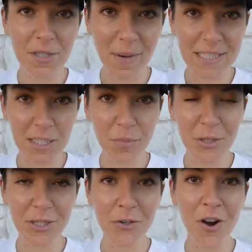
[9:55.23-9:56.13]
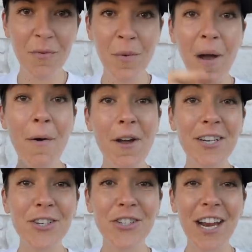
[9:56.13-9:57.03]
into my 6-person dorm room, I wanted
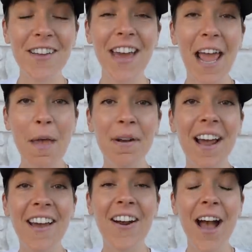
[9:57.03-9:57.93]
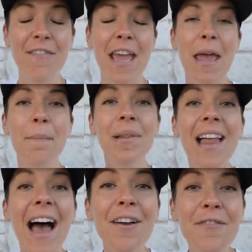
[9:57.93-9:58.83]
to share that Eamon and I are having a
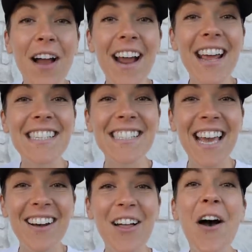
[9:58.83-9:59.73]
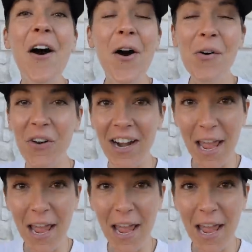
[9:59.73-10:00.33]
Black Friday sale over at